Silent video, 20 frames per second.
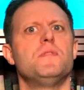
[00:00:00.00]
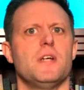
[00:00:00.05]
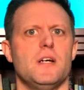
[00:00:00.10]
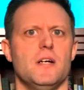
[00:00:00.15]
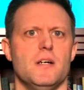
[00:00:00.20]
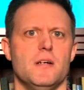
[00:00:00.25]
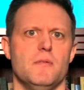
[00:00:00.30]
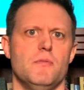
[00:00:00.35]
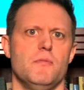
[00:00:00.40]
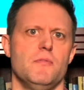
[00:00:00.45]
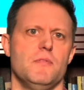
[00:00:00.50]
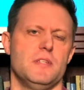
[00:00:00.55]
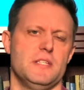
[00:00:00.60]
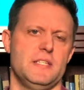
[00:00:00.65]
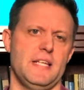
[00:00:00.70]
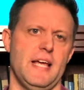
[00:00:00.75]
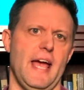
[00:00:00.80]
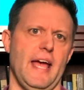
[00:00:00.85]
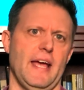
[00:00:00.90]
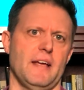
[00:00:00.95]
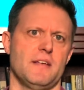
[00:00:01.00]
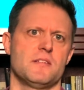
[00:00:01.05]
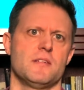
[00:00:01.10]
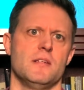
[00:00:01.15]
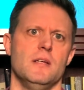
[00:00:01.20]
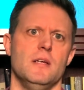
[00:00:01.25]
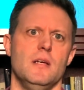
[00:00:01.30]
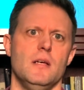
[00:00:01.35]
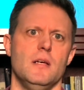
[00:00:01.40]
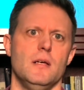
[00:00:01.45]
of the tax.
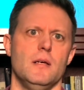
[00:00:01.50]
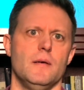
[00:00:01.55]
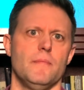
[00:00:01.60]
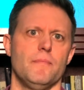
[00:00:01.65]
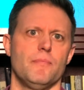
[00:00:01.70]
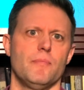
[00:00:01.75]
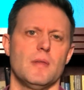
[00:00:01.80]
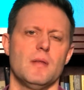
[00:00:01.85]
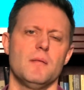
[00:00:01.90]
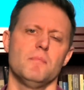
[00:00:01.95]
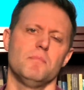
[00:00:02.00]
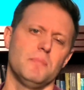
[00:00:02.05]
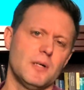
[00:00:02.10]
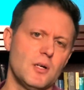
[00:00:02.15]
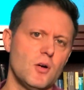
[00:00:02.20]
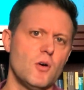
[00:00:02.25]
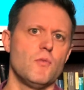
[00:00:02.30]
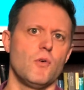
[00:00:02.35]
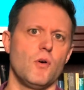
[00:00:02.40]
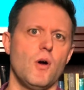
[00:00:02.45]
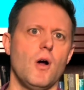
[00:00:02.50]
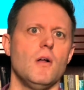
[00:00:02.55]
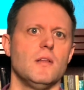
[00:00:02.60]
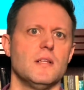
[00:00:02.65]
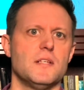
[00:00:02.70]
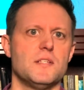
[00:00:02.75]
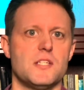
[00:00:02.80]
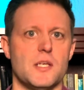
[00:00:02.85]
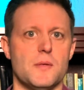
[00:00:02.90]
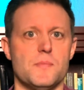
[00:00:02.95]
But overall,
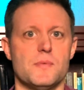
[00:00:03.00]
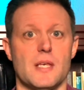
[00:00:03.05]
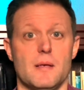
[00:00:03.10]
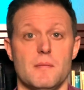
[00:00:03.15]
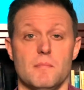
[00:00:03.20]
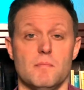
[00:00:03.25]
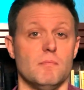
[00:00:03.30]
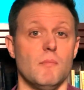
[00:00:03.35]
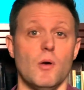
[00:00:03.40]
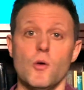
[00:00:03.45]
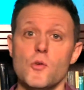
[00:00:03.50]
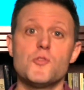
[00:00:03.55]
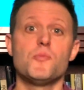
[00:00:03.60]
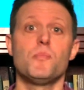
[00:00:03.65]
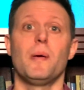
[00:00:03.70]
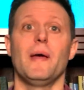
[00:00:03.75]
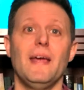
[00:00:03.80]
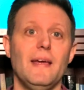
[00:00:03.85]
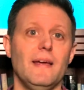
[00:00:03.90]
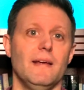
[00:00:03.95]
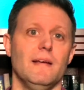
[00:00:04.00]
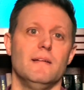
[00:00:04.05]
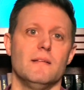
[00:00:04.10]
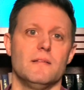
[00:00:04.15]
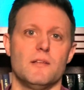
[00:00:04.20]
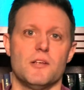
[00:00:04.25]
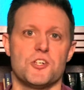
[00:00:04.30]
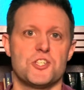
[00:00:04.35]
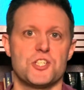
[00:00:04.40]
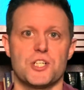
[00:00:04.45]
it seems that most paid
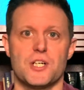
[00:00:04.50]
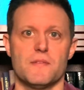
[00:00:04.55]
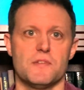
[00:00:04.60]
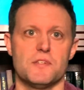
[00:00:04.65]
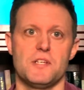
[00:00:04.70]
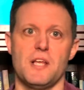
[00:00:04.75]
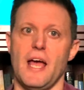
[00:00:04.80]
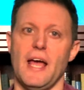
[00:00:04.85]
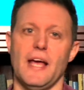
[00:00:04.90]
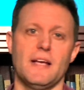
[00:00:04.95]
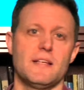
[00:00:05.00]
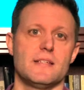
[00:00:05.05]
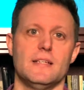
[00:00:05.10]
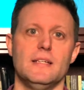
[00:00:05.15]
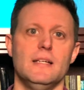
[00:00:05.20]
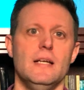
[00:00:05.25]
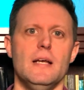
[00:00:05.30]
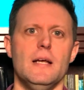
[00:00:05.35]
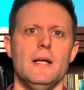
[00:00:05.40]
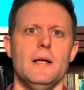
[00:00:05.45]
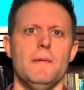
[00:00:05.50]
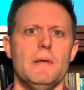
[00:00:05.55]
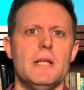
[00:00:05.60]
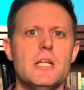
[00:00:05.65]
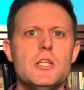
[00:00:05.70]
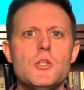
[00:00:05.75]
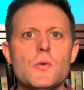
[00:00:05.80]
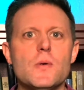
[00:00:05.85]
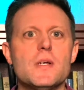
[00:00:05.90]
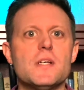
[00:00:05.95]
their share of the tax, and
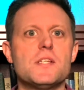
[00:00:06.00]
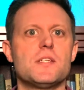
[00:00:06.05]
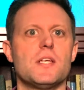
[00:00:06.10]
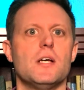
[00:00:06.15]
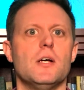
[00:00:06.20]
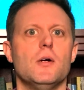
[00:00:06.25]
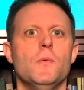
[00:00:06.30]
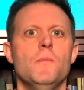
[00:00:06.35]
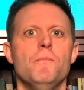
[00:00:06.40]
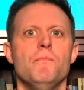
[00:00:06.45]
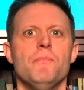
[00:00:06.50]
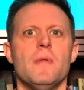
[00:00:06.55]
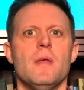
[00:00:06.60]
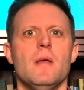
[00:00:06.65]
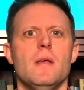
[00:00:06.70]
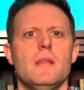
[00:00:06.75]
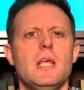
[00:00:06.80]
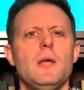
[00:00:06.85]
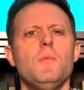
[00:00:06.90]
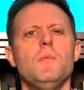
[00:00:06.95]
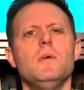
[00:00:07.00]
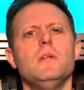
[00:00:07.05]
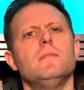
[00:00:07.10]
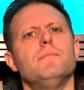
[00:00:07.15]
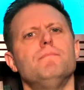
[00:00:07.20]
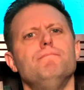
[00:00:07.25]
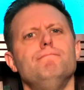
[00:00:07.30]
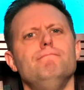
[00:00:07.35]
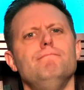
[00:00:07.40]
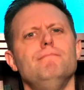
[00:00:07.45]
in doing so, they would
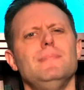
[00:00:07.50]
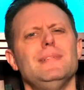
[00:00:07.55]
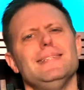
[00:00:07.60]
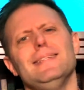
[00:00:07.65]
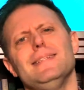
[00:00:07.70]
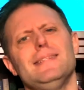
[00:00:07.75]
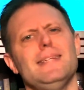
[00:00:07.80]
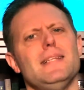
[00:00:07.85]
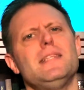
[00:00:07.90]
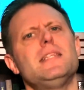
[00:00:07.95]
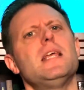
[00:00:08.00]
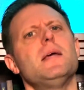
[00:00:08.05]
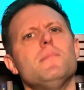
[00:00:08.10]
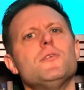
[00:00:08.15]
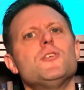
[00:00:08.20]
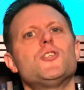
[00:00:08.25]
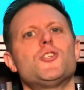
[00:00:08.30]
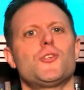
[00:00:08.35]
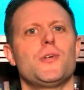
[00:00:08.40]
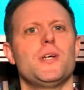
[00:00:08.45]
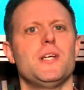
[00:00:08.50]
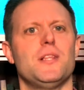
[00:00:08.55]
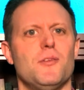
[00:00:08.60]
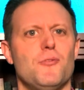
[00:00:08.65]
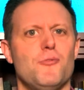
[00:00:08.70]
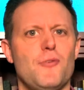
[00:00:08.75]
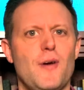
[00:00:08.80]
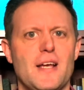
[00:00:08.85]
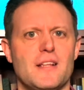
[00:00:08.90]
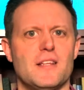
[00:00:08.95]
demonstrate the
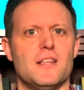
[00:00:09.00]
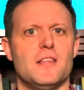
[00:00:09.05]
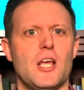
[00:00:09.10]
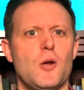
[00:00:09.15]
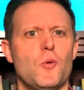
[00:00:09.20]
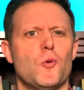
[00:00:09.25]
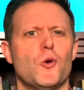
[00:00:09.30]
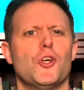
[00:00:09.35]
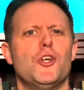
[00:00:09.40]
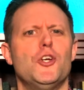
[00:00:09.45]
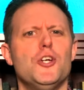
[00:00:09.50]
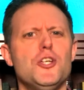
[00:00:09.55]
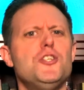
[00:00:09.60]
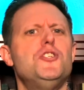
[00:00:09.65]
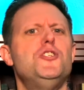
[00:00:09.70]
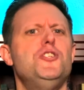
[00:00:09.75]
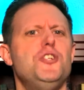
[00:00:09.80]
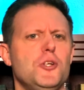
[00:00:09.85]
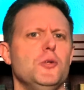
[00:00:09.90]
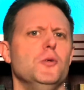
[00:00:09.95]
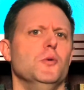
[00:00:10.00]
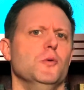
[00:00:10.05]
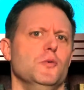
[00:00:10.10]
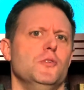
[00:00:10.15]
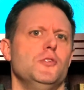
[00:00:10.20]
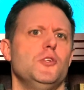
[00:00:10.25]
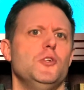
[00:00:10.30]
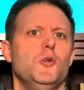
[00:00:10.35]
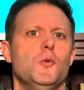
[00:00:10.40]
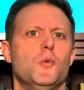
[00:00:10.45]
fact that they were good
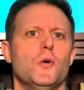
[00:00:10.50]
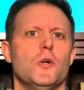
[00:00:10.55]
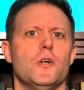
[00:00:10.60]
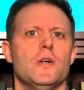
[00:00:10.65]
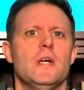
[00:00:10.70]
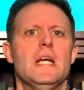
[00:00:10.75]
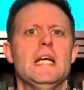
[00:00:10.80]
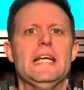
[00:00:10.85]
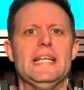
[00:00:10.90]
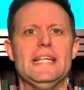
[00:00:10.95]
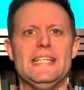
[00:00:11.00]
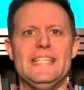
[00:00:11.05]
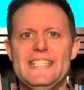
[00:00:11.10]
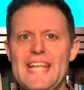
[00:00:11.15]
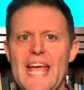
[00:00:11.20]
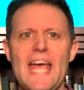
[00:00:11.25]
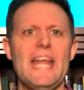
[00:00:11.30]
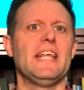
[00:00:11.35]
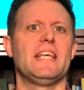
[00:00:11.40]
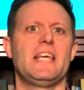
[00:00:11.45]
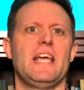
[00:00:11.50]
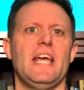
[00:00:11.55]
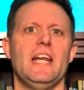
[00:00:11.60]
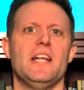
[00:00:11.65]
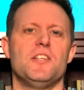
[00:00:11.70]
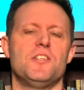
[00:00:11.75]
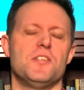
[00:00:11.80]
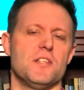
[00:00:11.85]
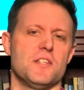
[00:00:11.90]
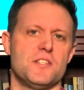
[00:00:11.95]
Jews who were
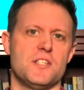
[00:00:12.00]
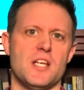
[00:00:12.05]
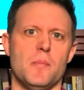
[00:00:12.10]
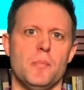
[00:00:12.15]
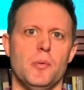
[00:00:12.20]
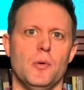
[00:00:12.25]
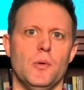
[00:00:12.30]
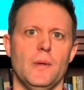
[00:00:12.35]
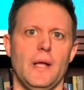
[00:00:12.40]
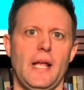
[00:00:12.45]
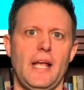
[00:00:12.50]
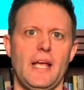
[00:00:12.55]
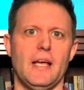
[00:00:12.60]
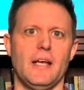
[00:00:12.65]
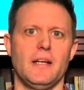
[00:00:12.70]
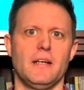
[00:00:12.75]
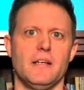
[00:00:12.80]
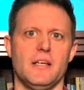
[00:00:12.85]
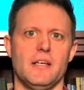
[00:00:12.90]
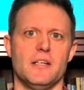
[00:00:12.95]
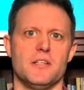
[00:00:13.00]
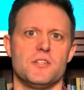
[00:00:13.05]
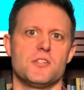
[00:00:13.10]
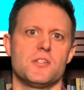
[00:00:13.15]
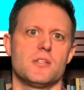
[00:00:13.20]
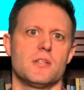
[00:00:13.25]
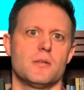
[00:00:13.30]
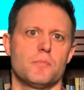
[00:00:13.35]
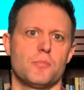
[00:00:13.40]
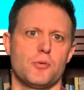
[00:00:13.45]
dedicated to the temple and
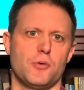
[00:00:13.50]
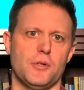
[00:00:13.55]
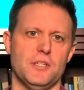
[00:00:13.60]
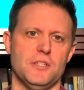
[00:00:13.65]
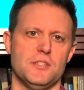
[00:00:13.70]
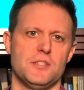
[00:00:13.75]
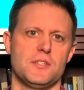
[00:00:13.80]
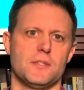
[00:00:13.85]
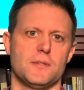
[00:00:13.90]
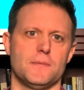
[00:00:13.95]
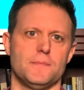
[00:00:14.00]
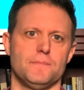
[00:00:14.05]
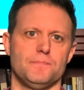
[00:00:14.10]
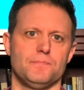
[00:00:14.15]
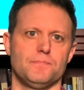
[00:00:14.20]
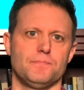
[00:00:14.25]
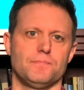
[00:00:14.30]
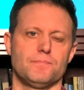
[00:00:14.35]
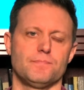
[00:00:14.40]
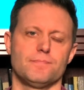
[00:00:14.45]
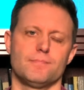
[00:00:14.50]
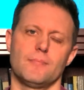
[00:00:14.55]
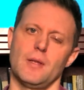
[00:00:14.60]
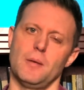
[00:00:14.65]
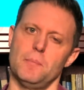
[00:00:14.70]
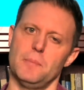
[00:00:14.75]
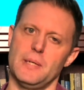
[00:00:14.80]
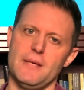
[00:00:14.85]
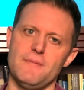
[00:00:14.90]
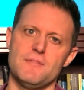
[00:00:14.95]
its priests.
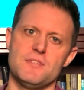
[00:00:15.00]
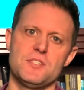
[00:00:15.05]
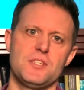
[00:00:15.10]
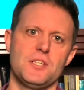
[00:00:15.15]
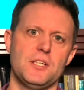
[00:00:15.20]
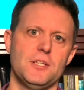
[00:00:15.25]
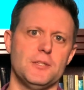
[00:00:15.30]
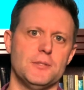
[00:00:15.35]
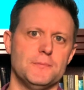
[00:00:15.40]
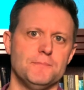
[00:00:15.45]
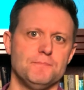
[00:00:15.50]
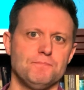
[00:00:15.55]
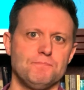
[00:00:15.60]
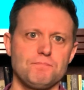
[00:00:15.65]
But even still,